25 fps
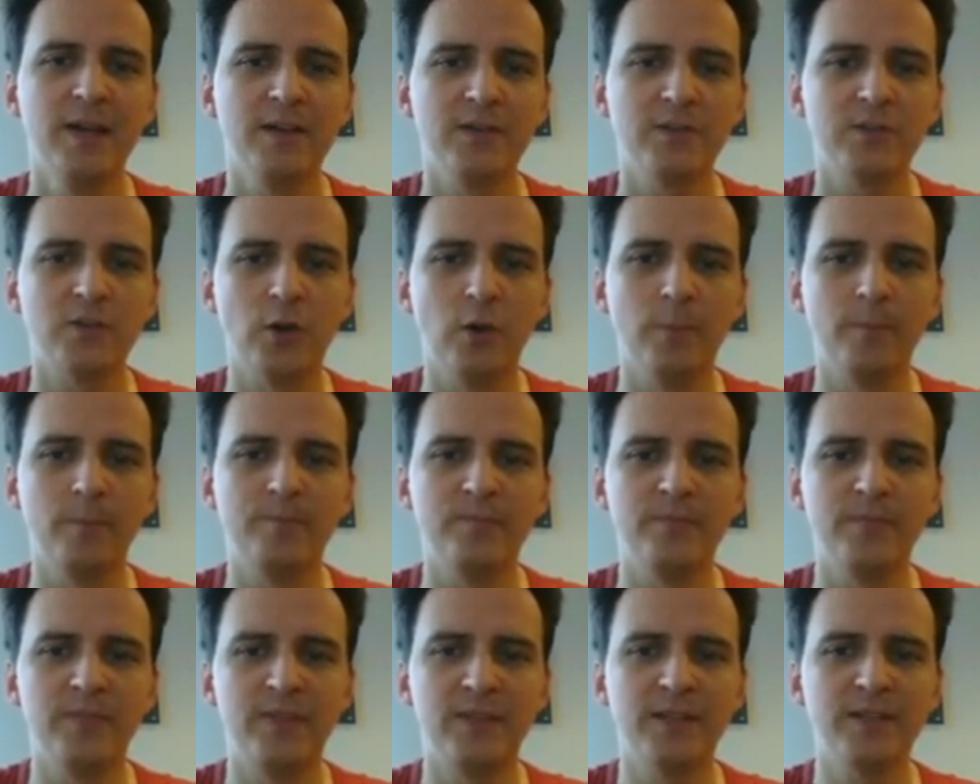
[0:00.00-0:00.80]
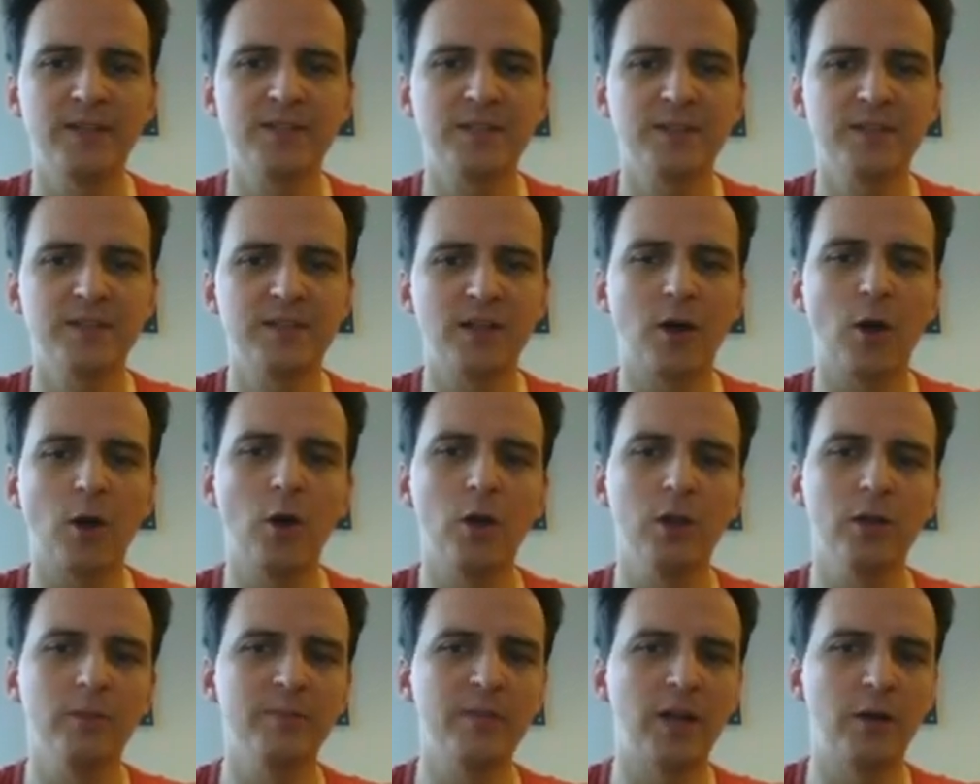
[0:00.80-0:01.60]
So this is the
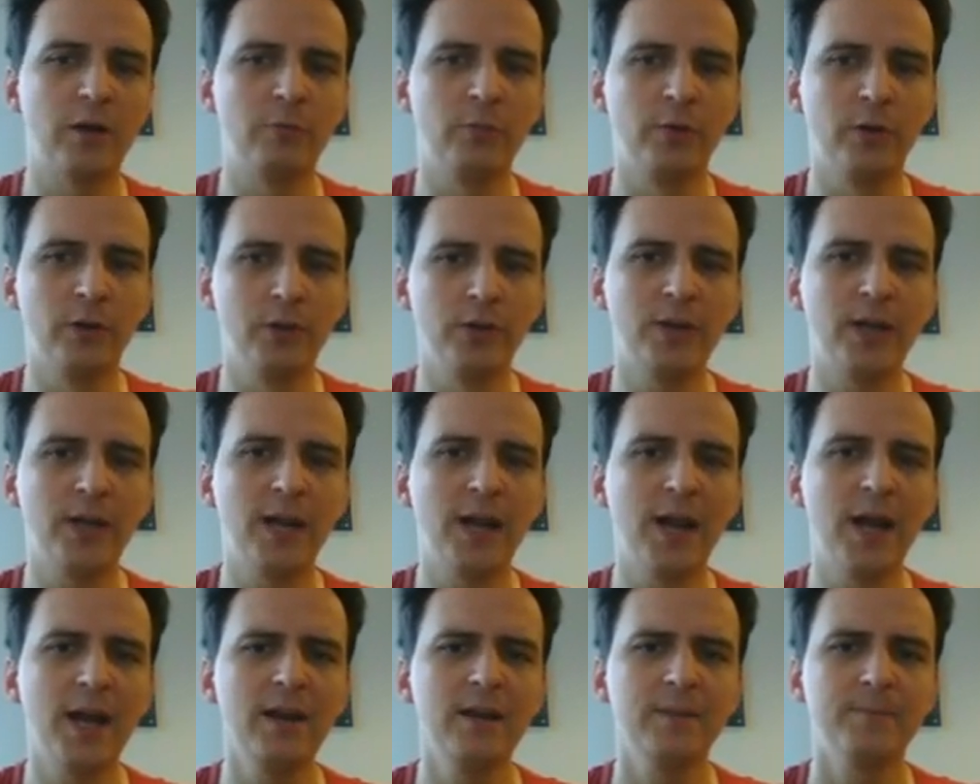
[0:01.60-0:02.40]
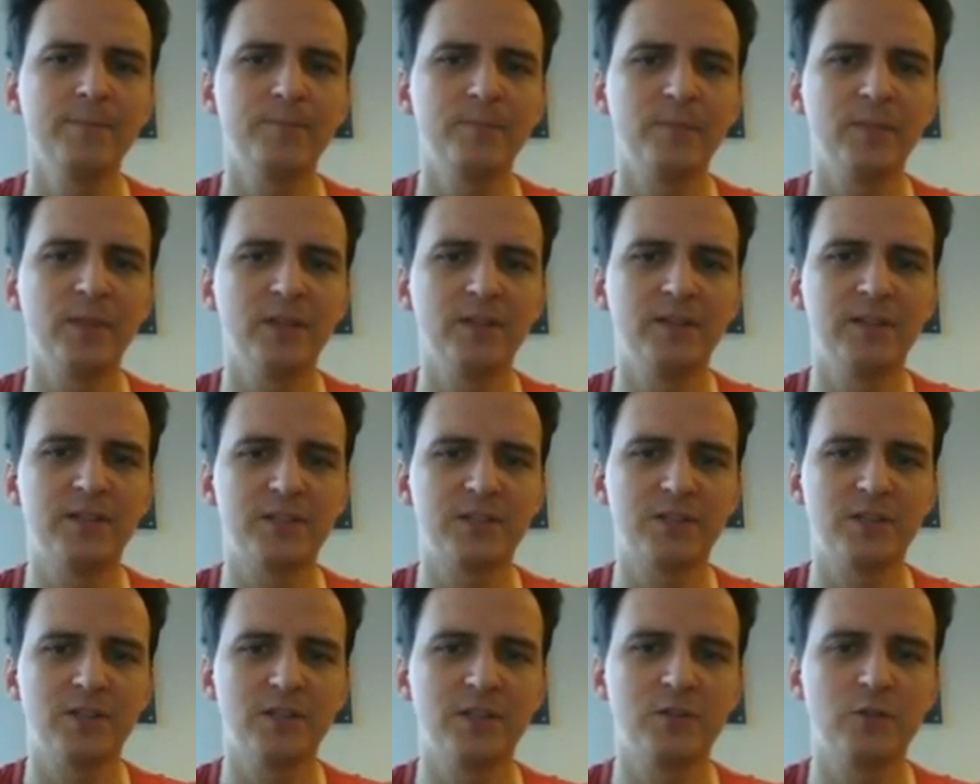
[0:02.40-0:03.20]
column that we're looking at.
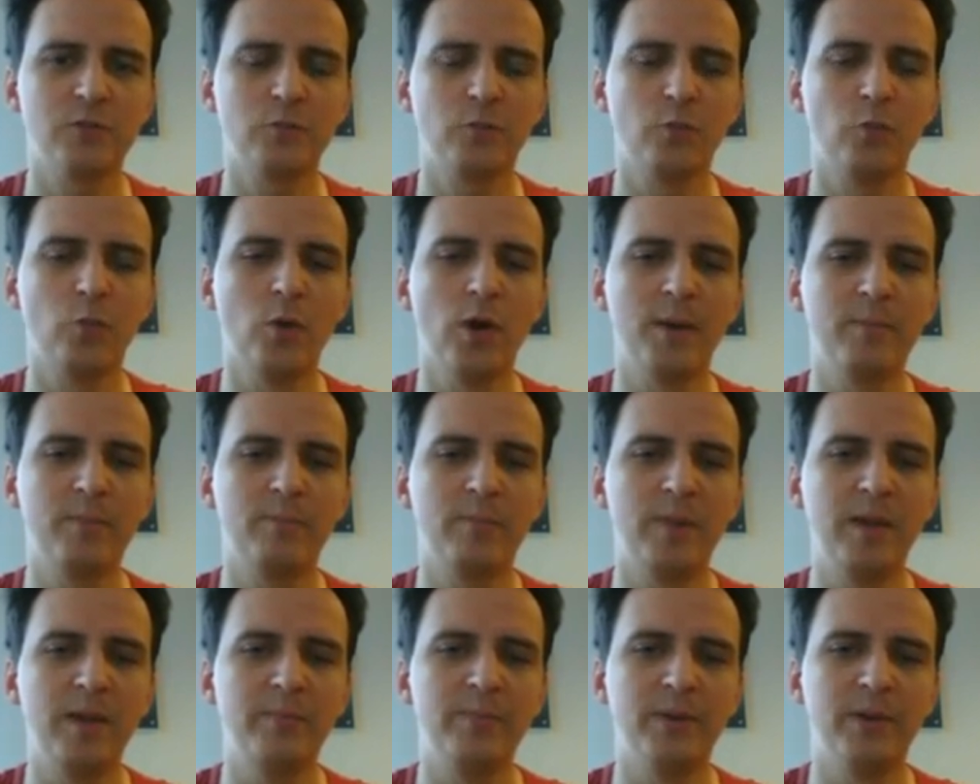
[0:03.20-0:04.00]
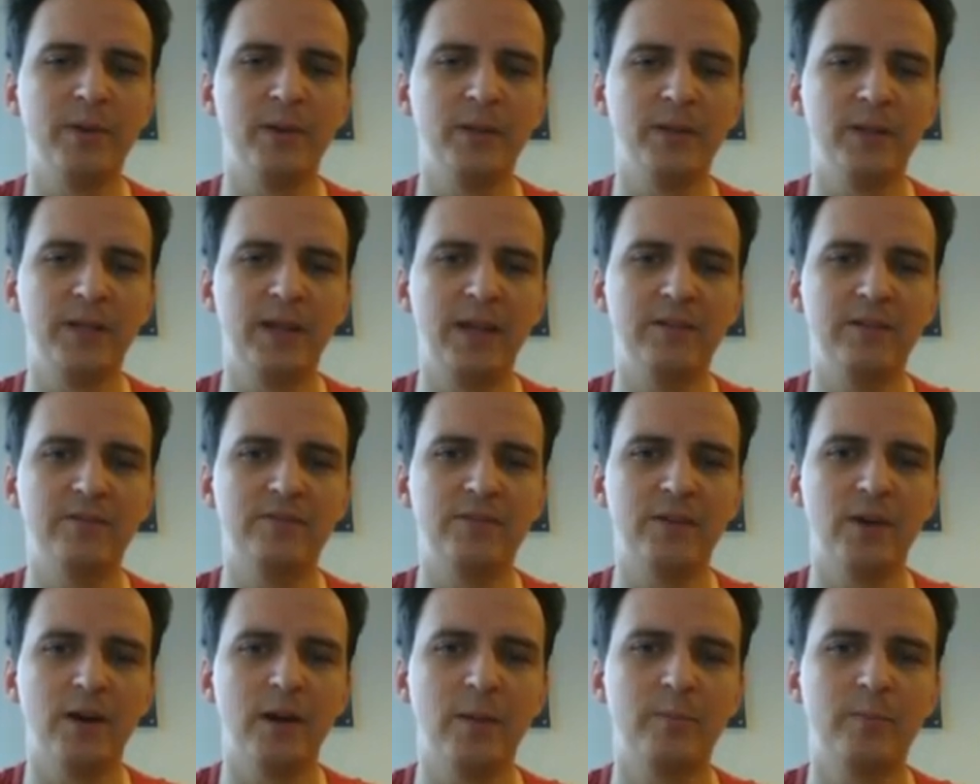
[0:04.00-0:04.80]
This is what people
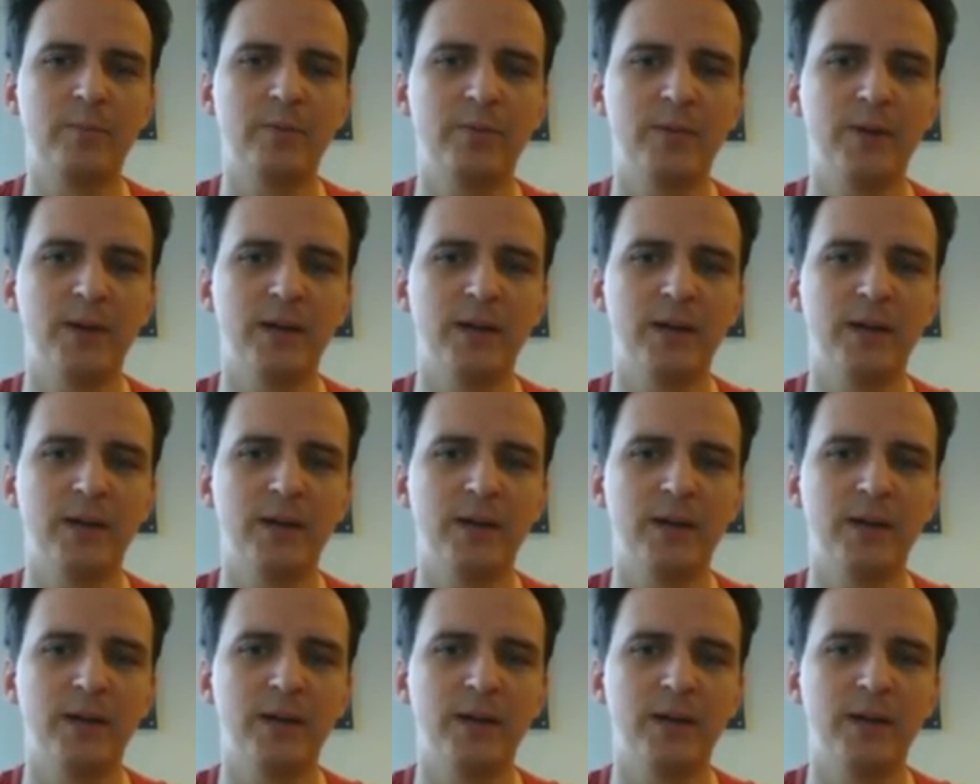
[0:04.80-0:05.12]
give up.